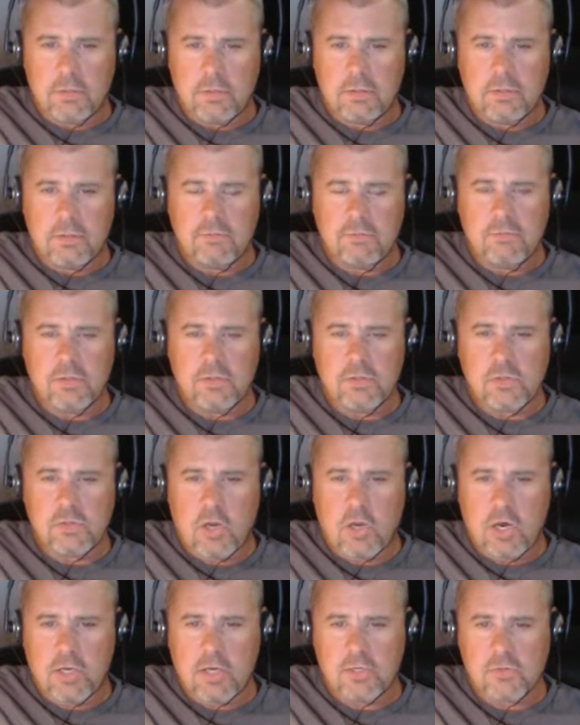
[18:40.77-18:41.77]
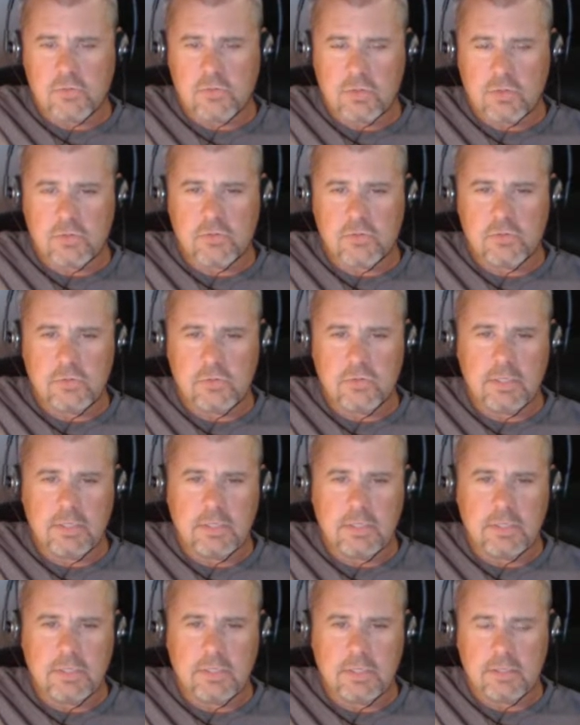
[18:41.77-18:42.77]
If it's on a structure, then
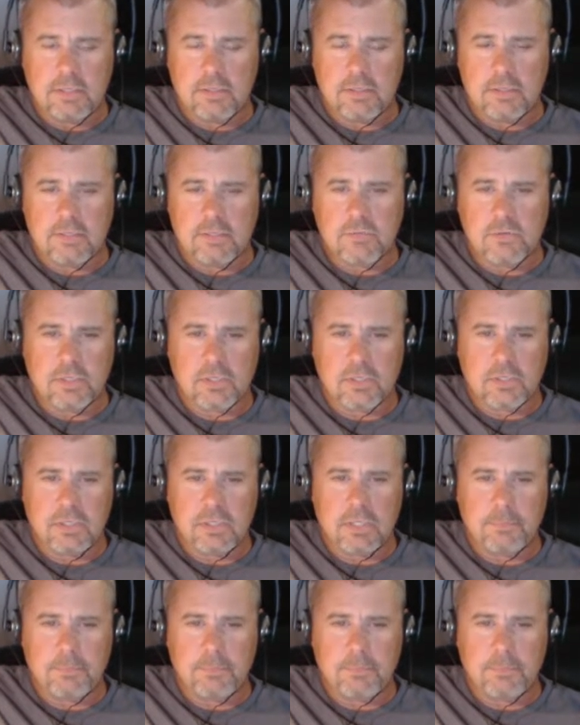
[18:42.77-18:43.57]
that's only going to help